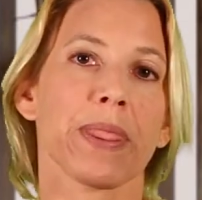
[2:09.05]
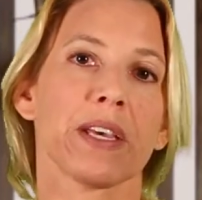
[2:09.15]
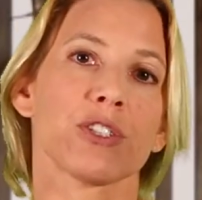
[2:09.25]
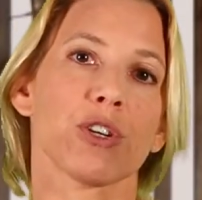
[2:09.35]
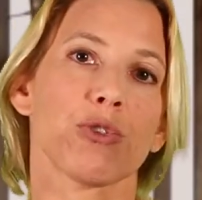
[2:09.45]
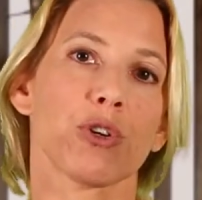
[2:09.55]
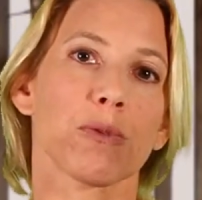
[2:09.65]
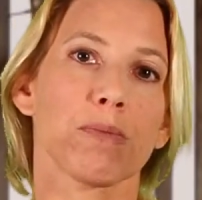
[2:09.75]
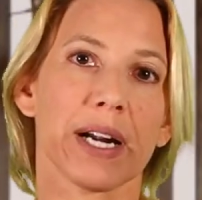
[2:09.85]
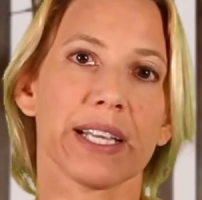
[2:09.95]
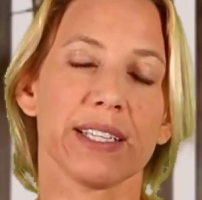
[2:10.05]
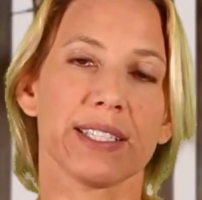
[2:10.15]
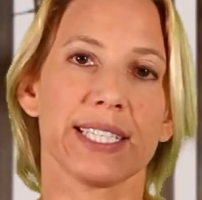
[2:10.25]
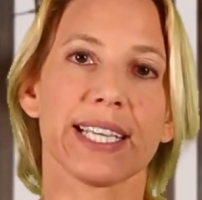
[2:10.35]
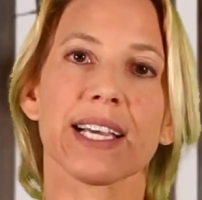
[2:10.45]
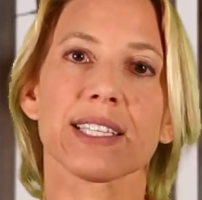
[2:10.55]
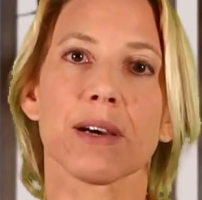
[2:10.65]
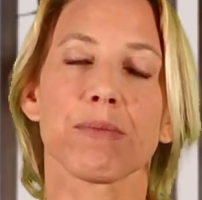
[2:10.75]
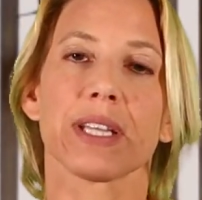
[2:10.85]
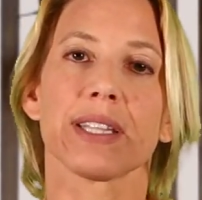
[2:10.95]
So your body detects
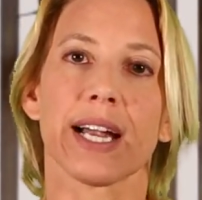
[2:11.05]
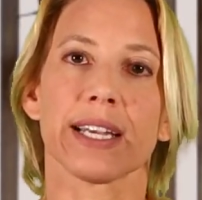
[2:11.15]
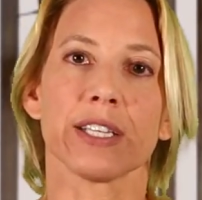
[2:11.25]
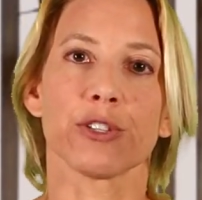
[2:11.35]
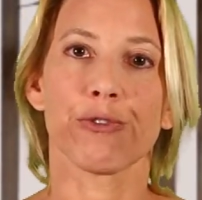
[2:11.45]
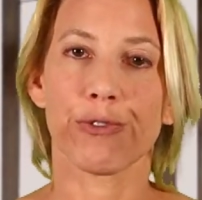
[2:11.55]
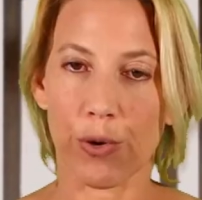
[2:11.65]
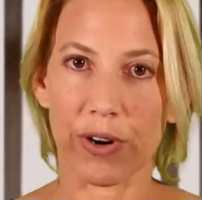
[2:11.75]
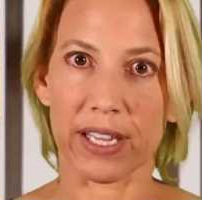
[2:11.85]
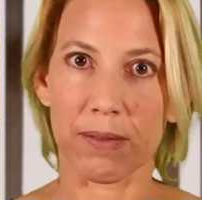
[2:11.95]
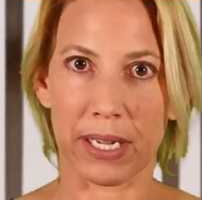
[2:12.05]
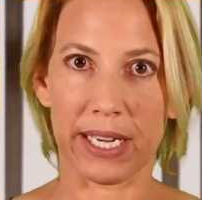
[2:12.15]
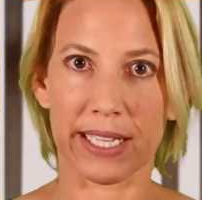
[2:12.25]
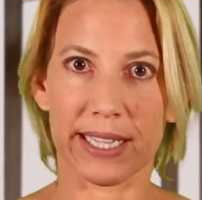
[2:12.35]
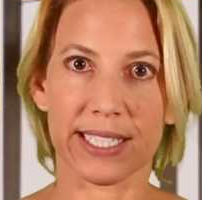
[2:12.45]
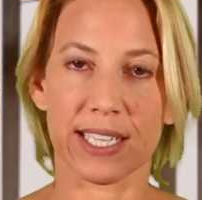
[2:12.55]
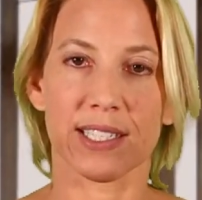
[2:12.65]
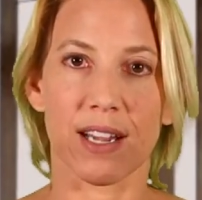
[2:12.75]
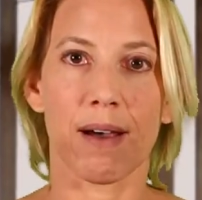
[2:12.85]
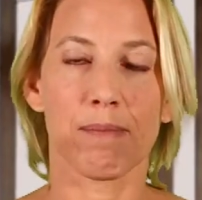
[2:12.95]
something that is foreign, meaning this is
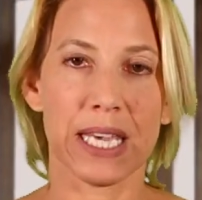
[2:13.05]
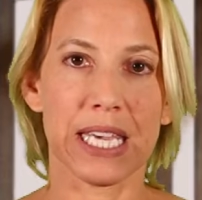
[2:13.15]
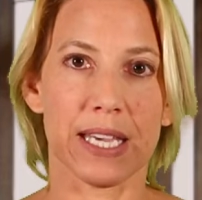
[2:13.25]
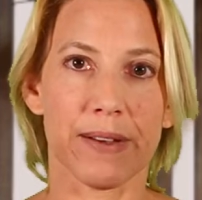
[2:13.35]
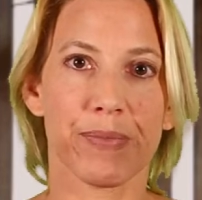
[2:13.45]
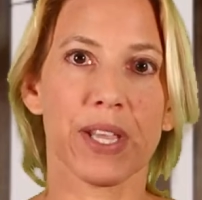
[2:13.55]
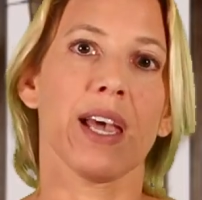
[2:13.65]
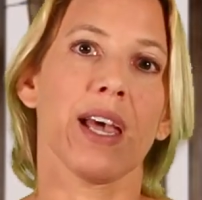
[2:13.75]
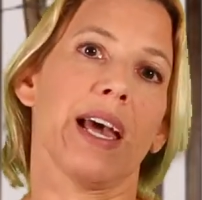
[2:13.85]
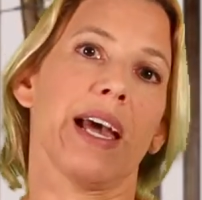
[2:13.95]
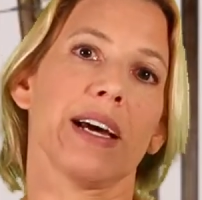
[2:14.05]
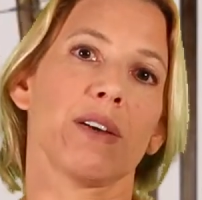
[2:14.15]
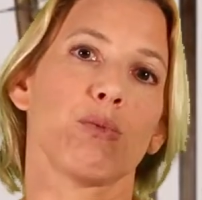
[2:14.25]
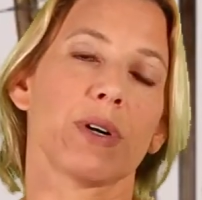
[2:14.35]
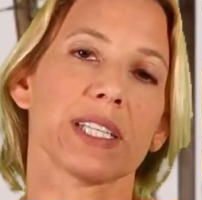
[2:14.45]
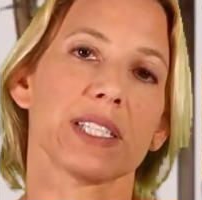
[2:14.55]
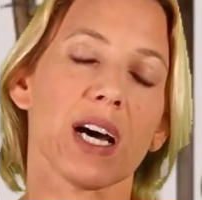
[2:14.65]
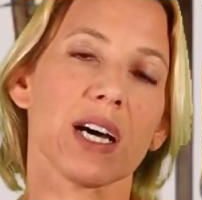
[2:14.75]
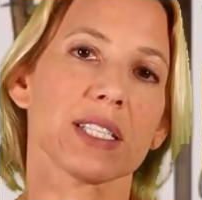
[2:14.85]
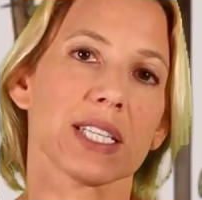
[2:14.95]
not me, and what it
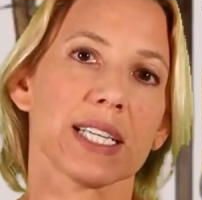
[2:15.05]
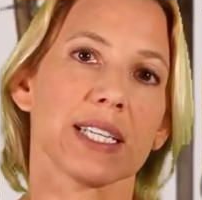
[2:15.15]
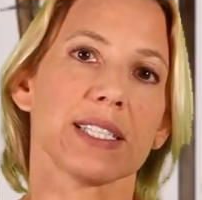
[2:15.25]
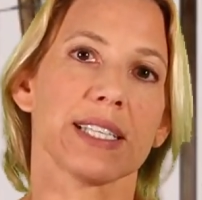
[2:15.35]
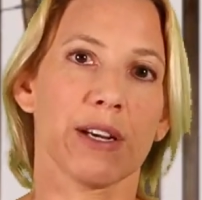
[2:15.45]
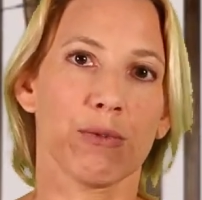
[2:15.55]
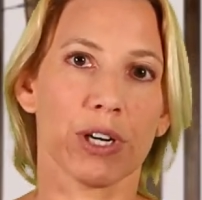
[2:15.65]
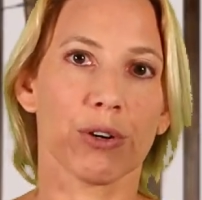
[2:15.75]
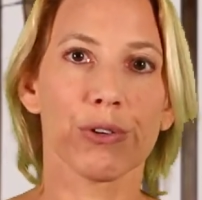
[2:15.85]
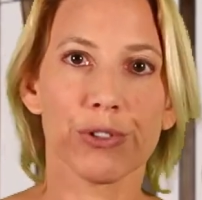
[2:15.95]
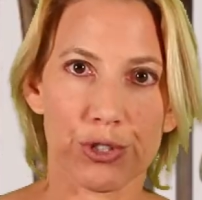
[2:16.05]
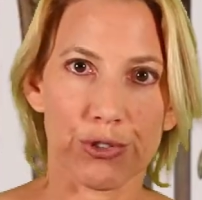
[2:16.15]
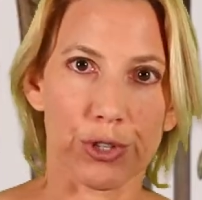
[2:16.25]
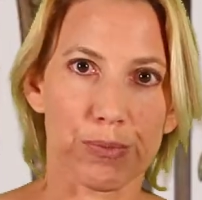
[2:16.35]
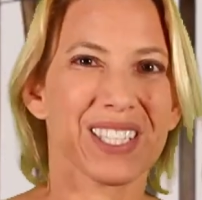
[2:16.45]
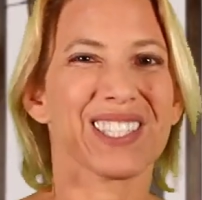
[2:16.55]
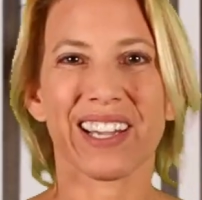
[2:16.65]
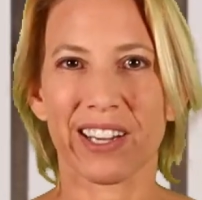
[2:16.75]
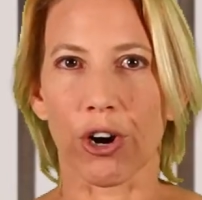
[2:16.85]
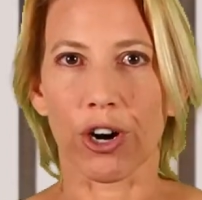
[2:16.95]
does is it recruits troops. It's
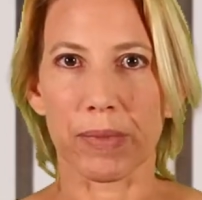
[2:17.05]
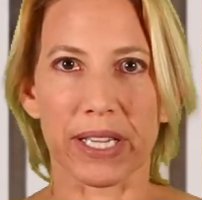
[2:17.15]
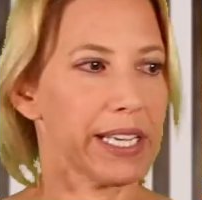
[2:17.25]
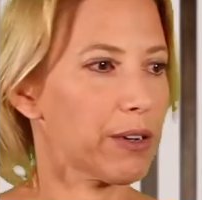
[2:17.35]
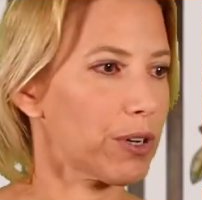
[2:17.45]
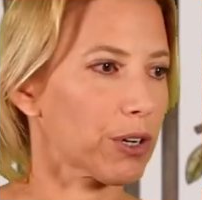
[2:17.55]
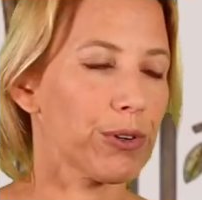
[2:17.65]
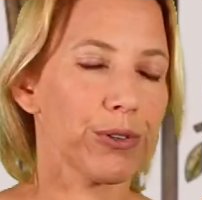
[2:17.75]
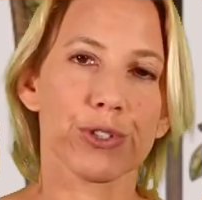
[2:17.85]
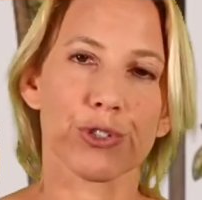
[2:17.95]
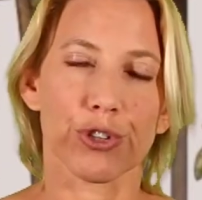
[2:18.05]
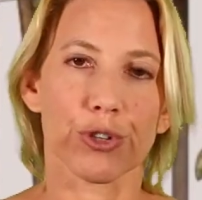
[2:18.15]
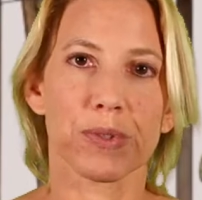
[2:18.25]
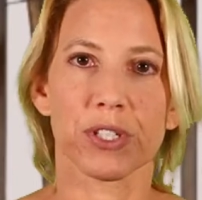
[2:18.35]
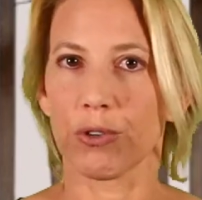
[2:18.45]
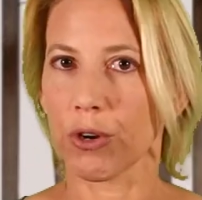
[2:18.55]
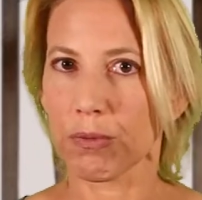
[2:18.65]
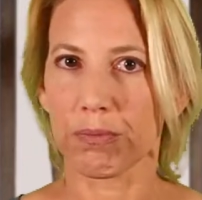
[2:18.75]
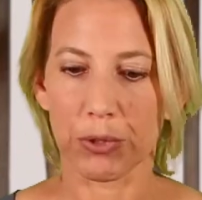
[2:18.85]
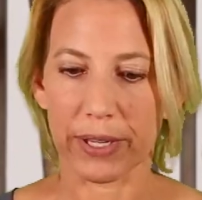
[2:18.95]
like an army. It recruits troops. You go to
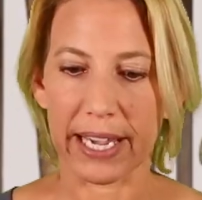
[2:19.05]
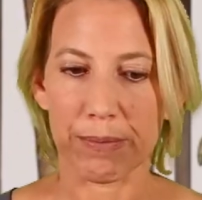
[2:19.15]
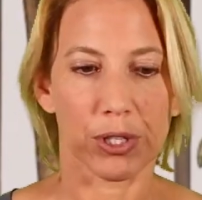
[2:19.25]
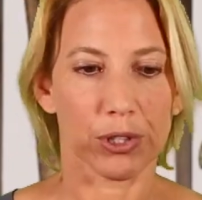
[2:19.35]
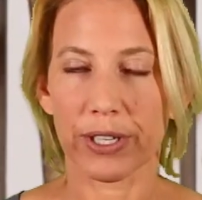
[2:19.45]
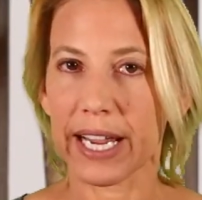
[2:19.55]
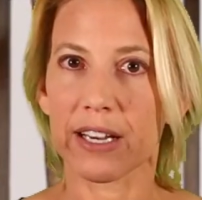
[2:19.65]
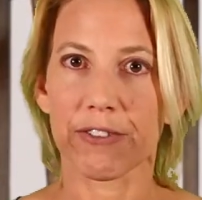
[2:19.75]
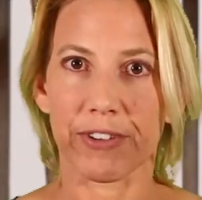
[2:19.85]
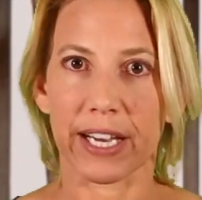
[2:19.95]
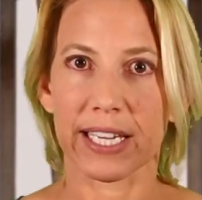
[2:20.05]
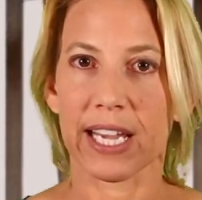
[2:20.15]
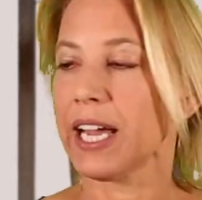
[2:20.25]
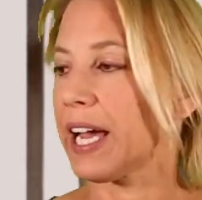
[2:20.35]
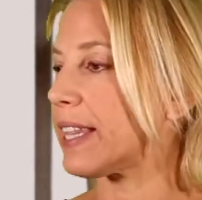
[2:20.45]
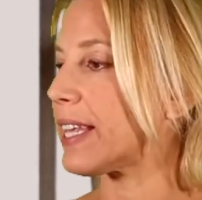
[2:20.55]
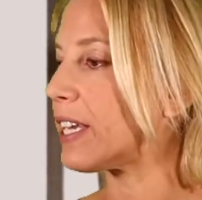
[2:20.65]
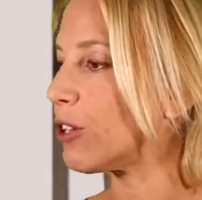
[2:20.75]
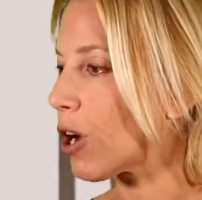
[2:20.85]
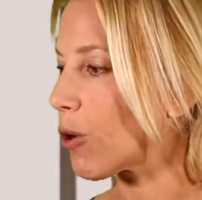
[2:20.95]
boot camp, you learn how to fight, and then
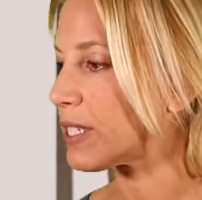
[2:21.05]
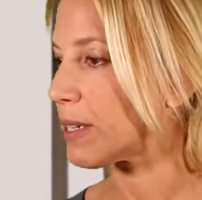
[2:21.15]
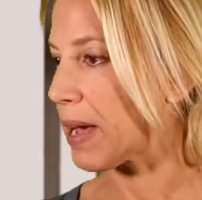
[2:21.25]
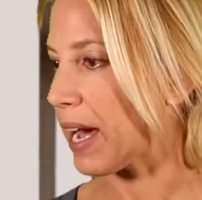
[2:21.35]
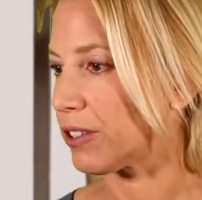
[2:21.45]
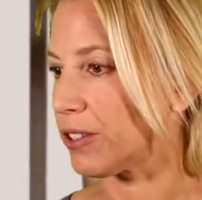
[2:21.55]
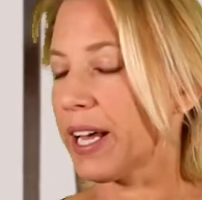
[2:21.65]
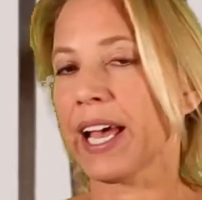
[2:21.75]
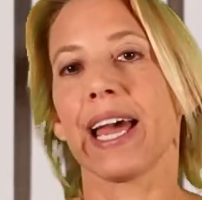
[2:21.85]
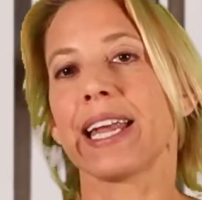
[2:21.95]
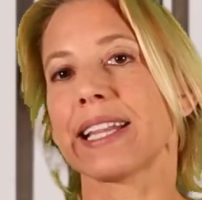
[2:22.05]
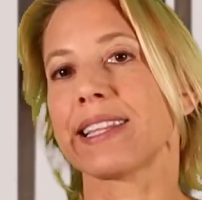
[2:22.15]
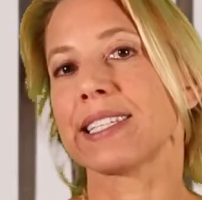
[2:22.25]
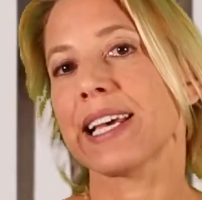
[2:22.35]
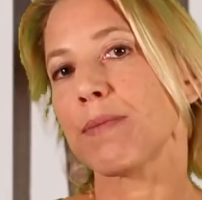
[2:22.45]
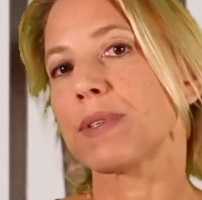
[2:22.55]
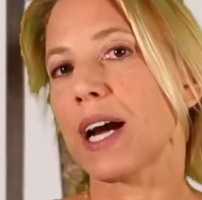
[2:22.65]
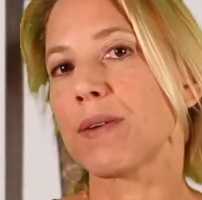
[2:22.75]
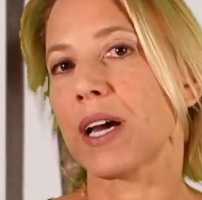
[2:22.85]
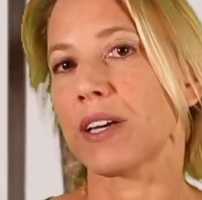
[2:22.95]
you go into battle. And at the same
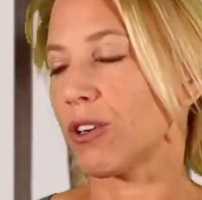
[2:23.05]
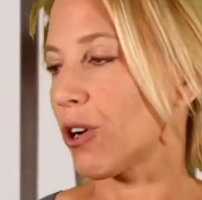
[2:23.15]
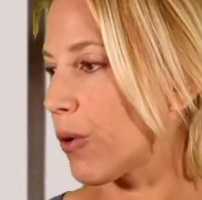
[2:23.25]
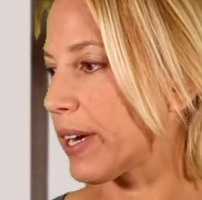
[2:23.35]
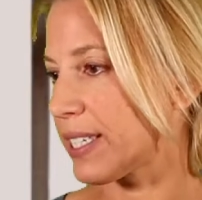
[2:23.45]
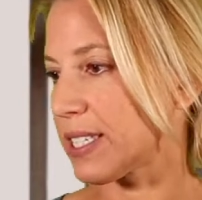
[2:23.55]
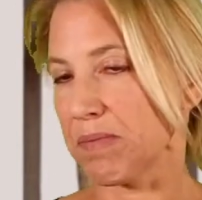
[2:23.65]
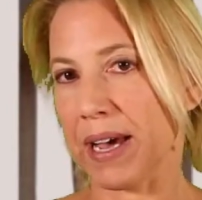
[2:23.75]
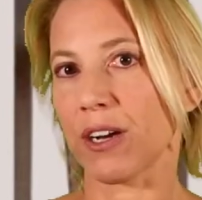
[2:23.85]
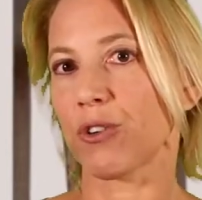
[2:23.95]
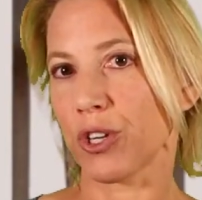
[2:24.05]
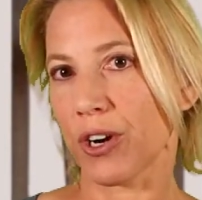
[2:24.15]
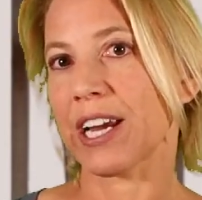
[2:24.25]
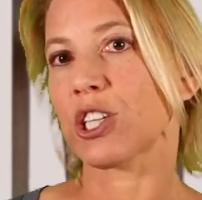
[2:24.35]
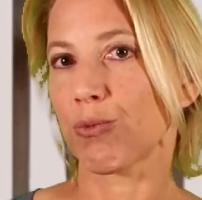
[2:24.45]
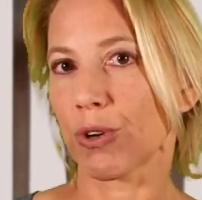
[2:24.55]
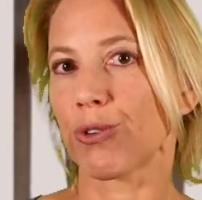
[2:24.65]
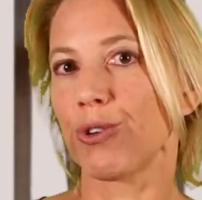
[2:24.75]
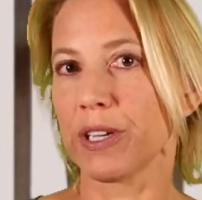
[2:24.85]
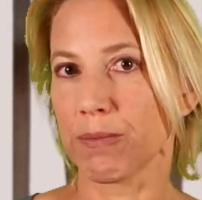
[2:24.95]
time that you're going into battle, you're actually
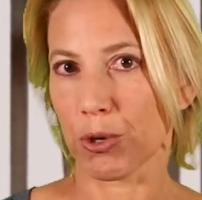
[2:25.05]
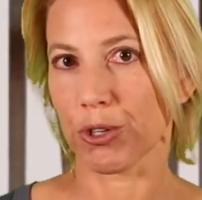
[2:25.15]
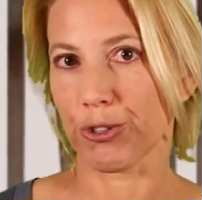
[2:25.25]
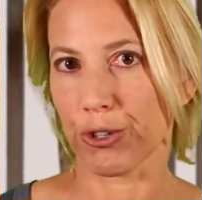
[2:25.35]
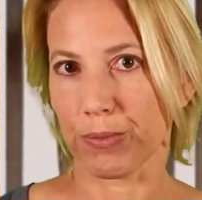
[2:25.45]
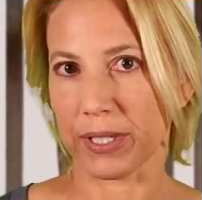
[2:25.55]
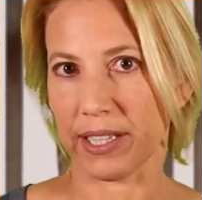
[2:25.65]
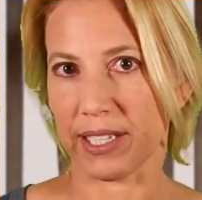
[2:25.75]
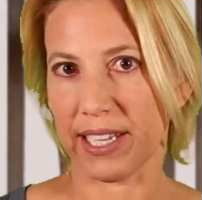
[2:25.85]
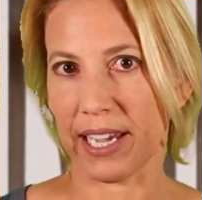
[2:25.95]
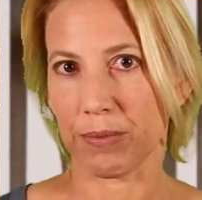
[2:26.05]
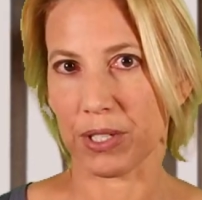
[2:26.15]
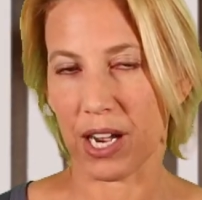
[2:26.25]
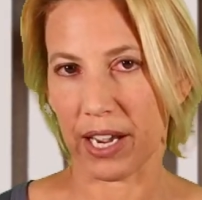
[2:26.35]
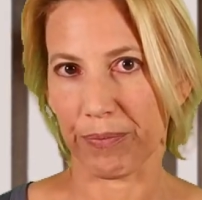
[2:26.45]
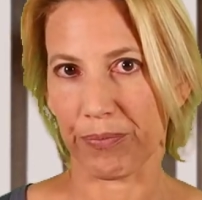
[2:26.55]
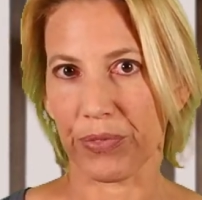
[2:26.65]
recruiting more troops at the same time.